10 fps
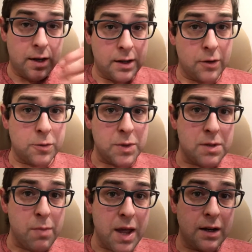Now, there's been
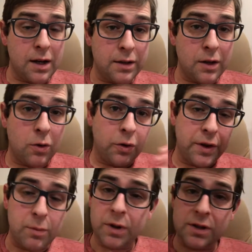debate on the whole
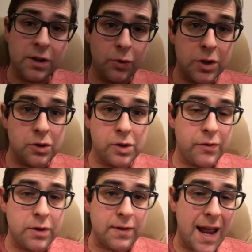thing because the original
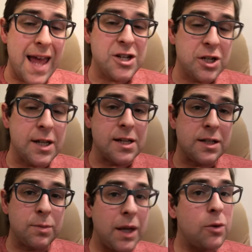never even had cheese
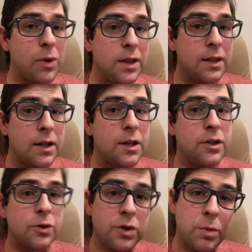to begin with.
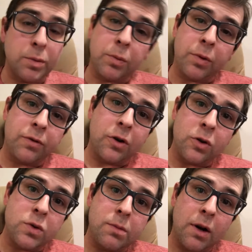So some people prefer to
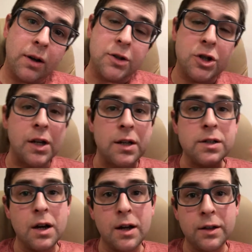use American cheese.
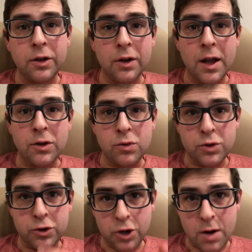I, on the other hand,
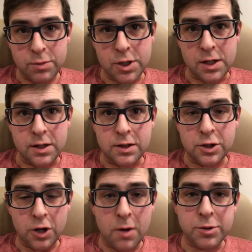use sharp
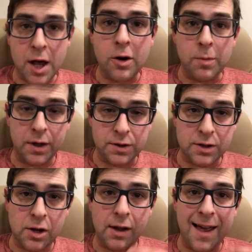cheddar because it's
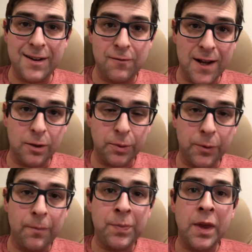all I had available.